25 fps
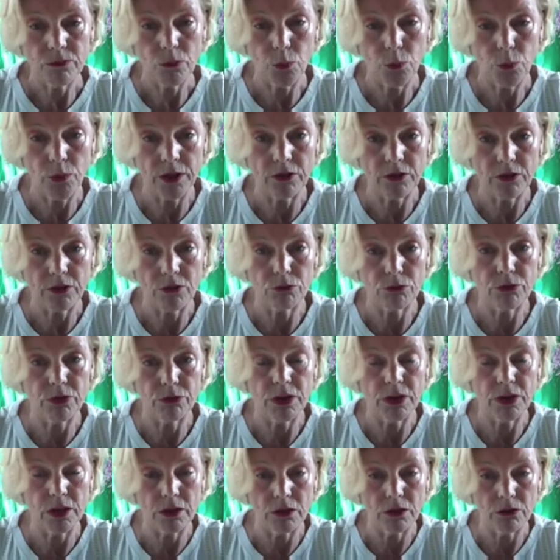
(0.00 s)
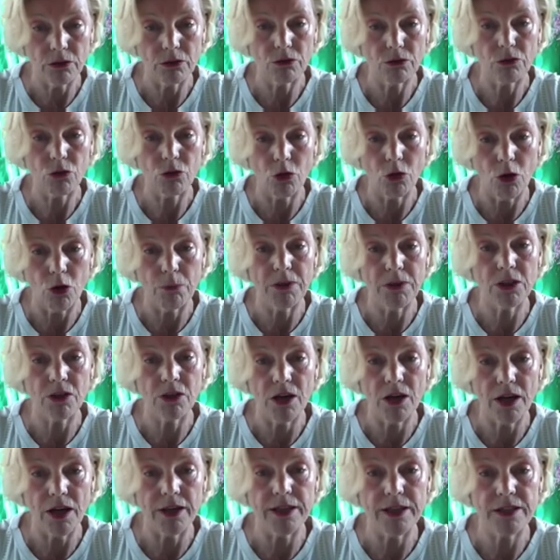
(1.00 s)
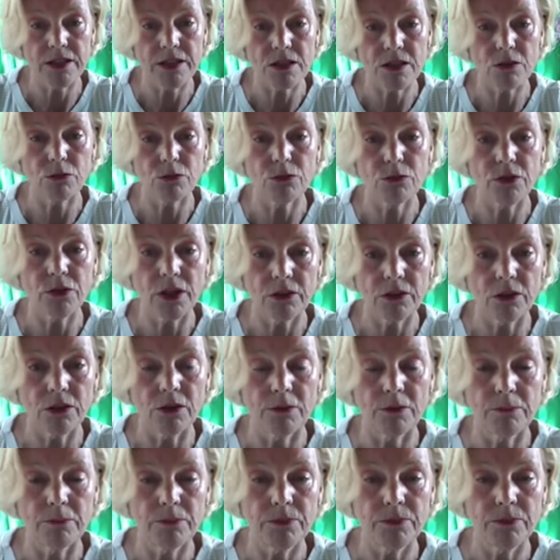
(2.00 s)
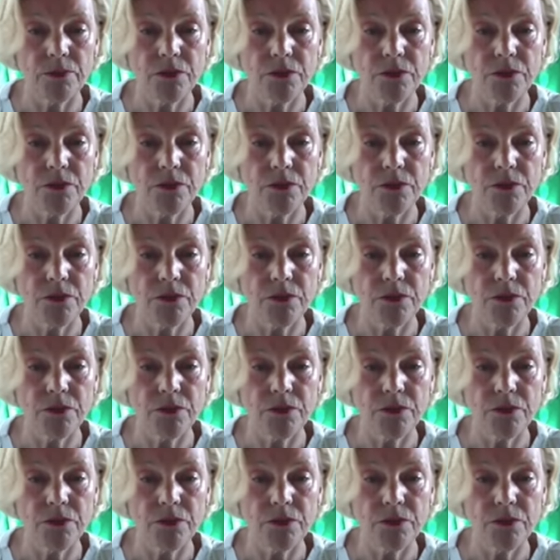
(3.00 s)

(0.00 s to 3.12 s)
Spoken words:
with the real traumatized victim,